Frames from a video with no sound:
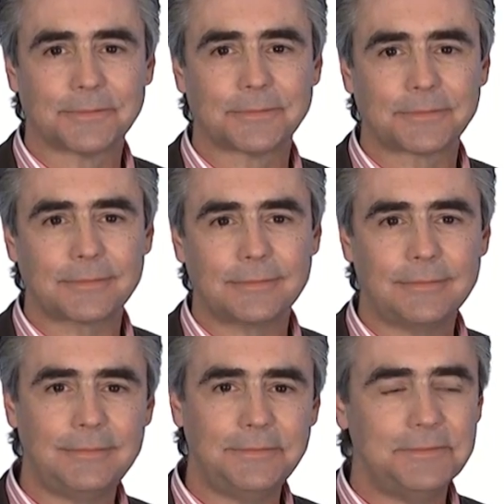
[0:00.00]

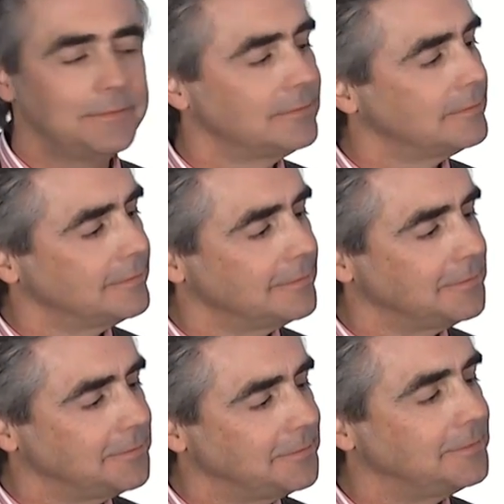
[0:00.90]

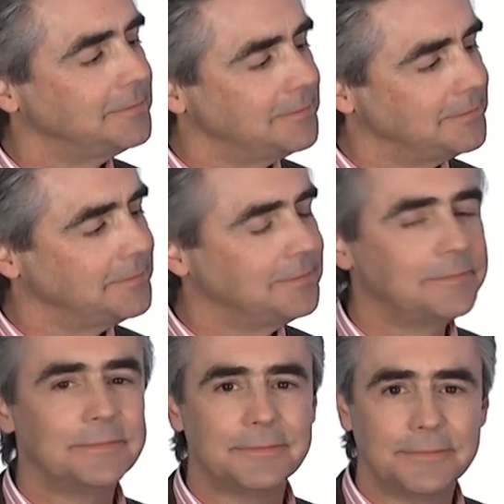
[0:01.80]

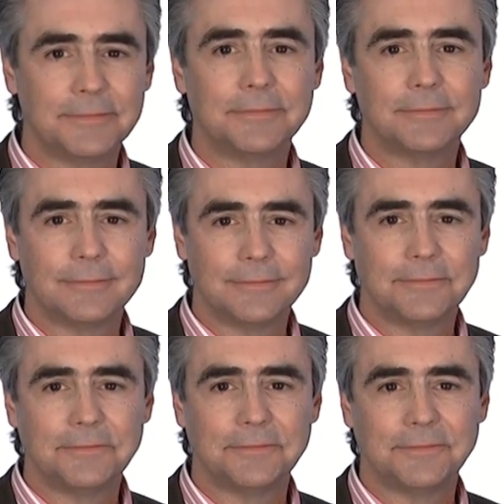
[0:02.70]

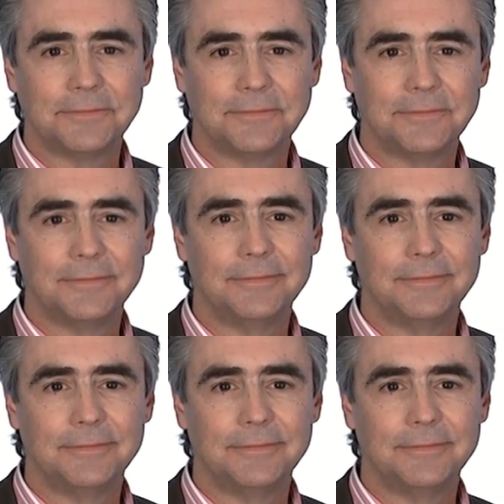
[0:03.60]
[no speech]